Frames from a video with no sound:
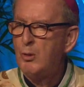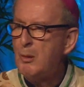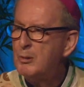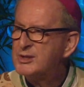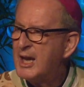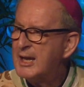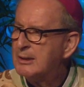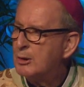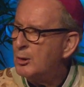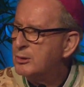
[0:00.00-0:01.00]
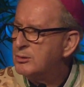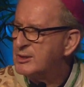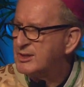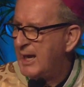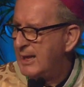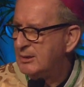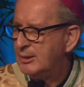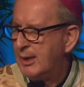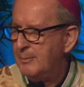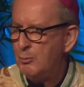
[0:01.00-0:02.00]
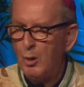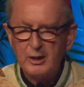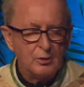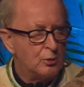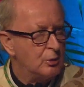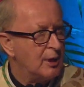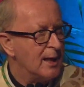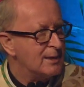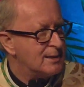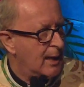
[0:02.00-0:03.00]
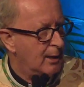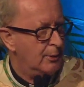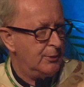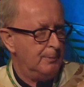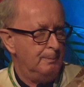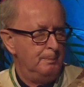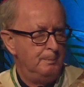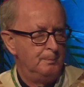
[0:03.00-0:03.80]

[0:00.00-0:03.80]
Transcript: What was I going to say to them? What could I tell them?